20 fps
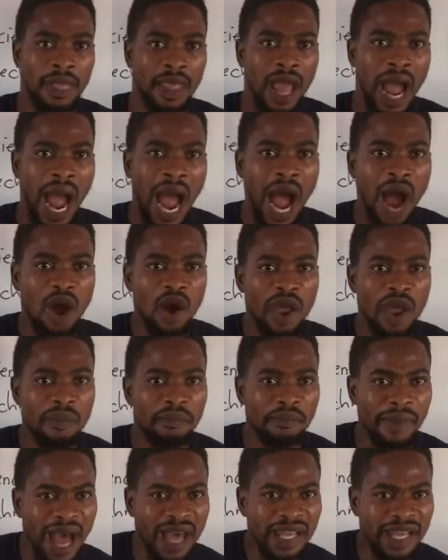How
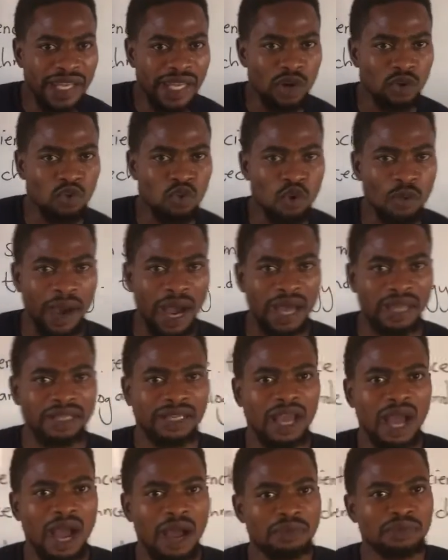a man and a
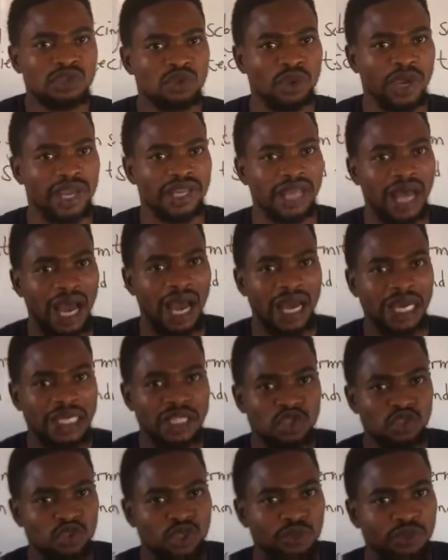woman comes together
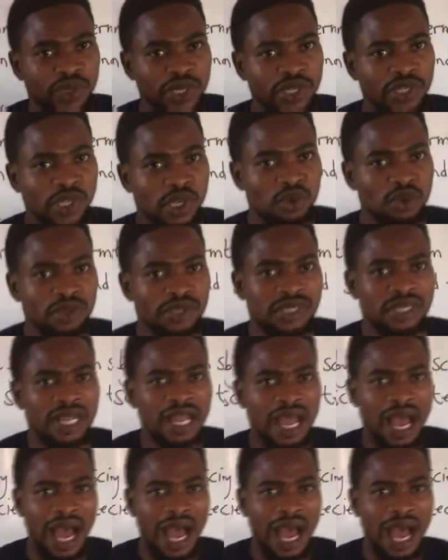to reproduce